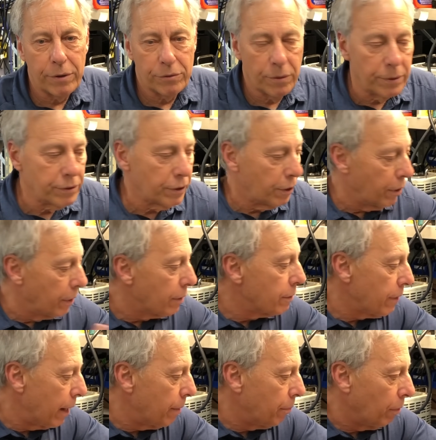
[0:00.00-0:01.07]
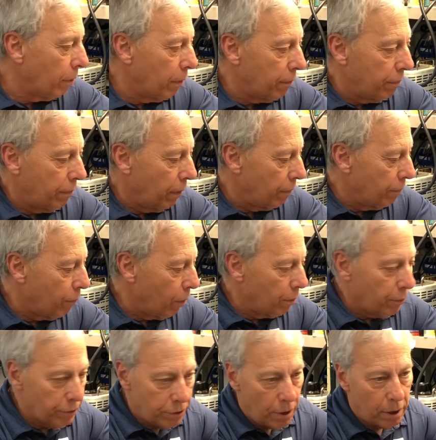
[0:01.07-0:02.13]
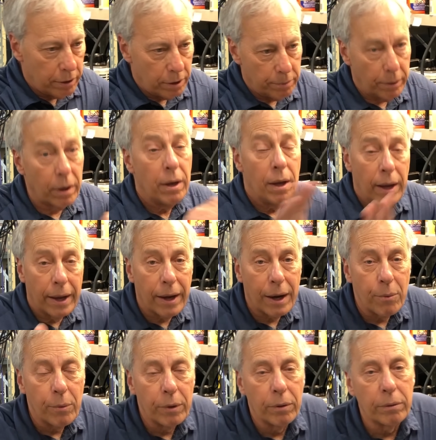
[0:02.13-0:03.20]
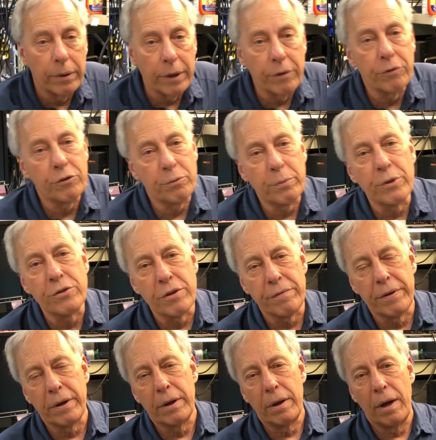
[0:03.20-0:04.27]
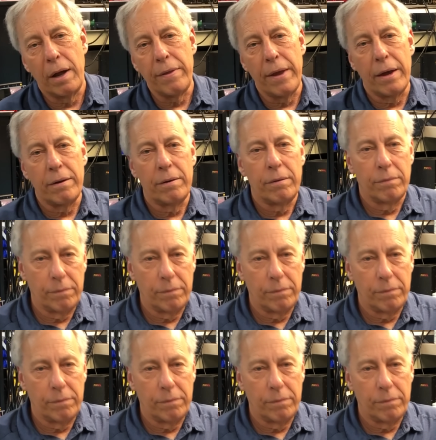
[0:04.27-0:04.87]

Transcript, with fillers: So it's a good example of, of what we're talking about, and I will get specific on that